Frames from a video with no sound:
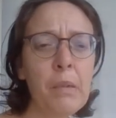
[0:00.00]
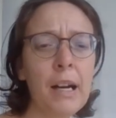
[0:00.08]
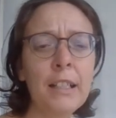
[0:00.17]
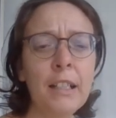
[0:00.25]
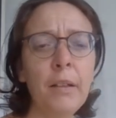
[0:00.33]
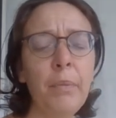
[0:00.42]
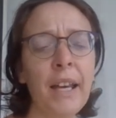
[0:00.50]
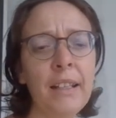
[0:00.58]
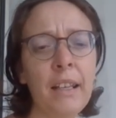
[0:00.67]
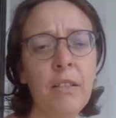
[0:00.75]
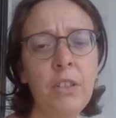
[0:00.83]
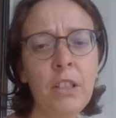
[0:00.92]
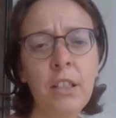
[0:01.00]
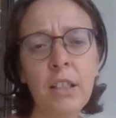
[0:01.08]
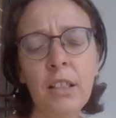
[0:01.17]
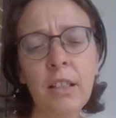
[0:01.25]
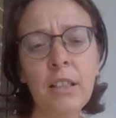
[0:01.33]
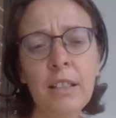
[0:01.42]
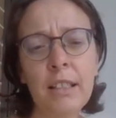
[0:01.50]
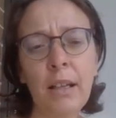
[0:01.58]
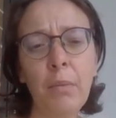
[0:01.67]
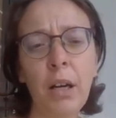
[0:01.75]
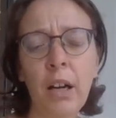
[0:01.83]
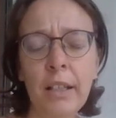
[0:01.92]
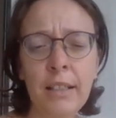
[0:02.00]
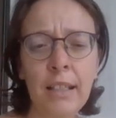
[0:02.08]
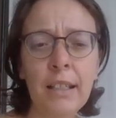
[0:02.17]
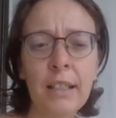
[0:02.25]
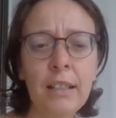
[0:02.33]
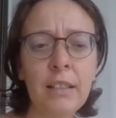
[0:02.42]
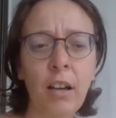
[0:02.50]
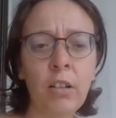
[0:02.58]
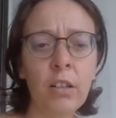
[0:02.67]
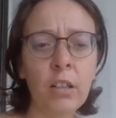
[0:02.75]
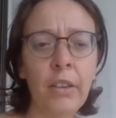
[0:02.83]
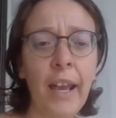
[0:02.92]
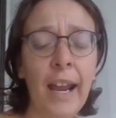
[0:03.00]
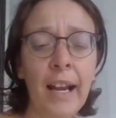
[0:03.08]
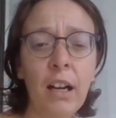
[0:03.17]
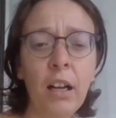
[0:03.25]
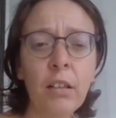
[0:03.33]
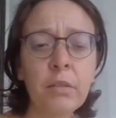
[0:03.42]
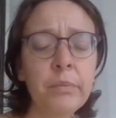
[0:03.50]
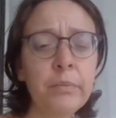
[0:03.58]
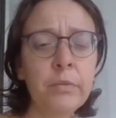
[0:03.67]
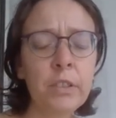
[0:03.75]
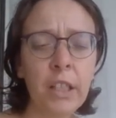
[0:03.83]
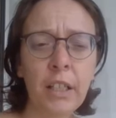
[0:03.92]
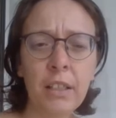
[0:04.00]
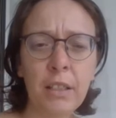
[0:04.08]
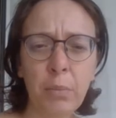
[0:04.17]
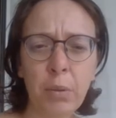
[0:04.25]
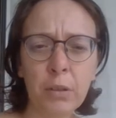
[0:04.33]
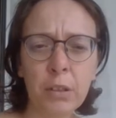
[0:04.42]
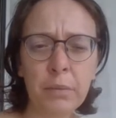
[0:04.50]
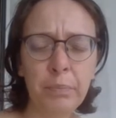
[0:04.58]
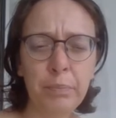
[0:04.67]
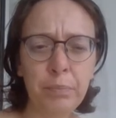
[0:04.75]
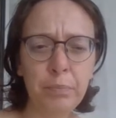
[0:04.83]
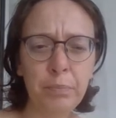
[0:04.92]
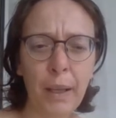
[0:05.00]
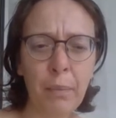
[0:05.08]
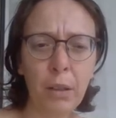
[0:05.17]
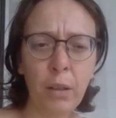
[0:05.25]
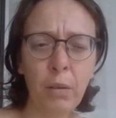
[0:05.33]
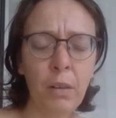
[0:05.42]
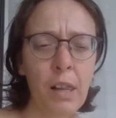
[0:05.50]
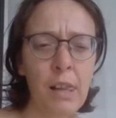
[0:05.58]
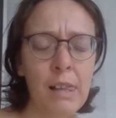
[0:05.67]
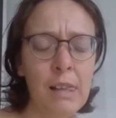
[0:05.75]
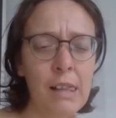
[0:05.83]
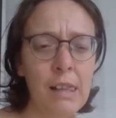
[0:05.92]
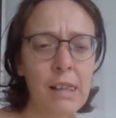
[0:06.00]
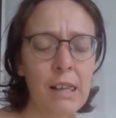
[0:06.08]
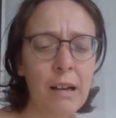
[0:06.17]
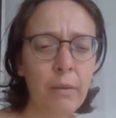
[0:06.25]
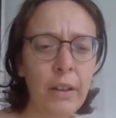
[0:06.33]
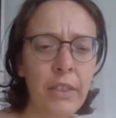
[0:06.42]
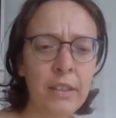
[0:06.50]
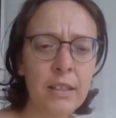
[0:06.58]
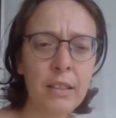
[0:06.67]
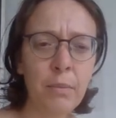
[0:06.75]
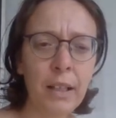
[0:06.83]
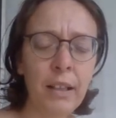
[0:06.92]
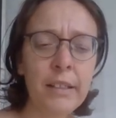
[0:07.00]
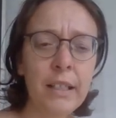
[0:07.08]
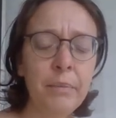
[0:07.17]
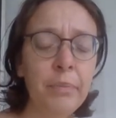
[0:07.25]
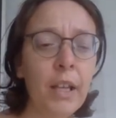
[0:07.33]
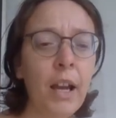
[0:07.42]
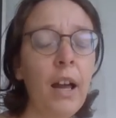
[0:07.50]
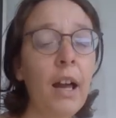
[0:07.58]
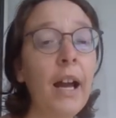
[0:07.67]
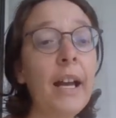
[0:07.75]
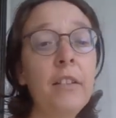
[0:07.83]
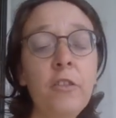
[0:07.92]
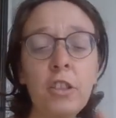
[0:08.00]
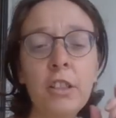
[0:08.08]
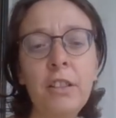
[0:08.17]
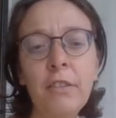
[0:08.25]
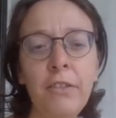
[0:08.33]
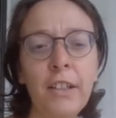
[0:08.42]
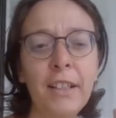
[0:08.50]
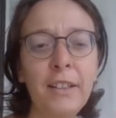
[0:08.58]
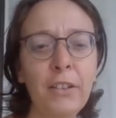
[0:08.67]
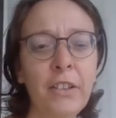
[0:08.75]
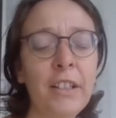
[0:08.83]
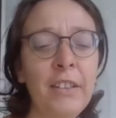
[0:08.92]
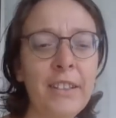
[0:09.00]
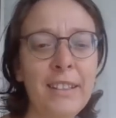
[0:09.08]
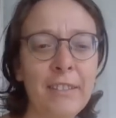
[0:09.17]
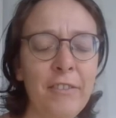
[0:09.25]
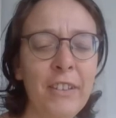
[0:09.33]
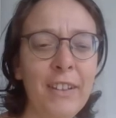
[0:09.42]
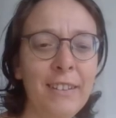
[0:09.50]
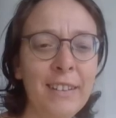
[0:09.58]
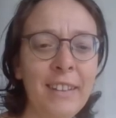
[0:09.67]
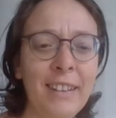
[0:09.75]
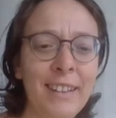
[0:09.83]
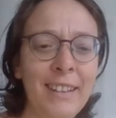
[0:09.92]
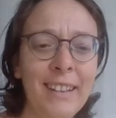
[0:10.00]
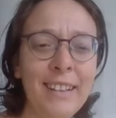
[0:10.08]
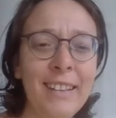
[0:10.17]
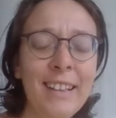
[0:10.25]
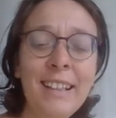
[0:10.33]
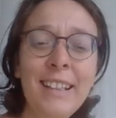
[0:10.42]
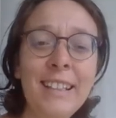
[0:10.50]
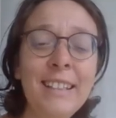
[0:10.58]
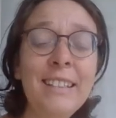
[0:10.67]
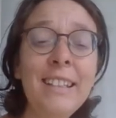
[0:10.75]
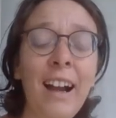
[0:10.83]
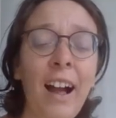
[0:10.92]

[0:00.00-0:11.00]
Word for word: I hope that gives you some ideas on how you can support people with a disability. And just a final note that I've forgotten that is